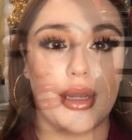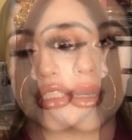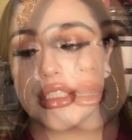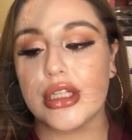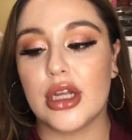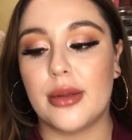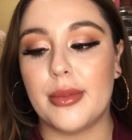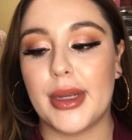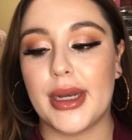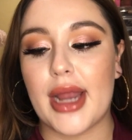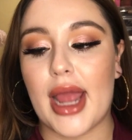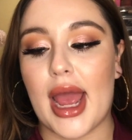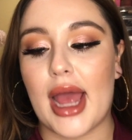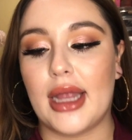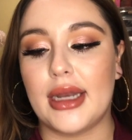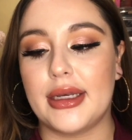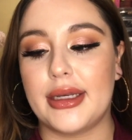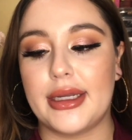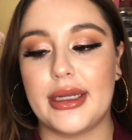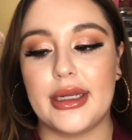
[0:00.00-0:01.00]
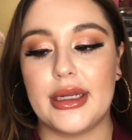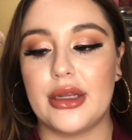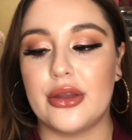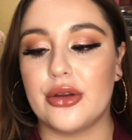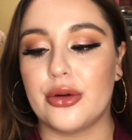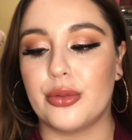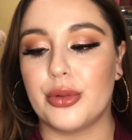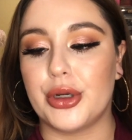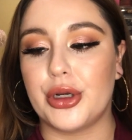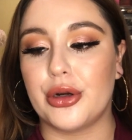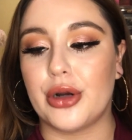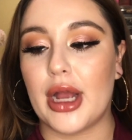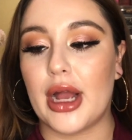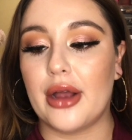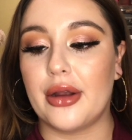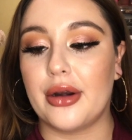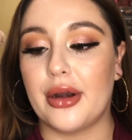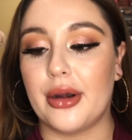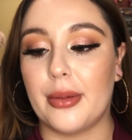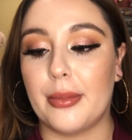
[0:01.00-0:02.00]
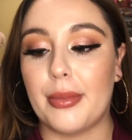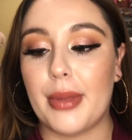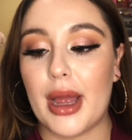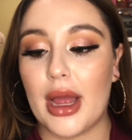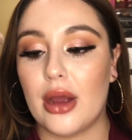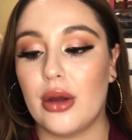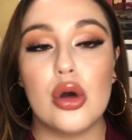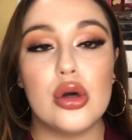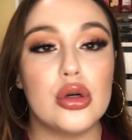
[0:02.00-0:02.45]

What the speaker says: Just come in handy either when you're out and about,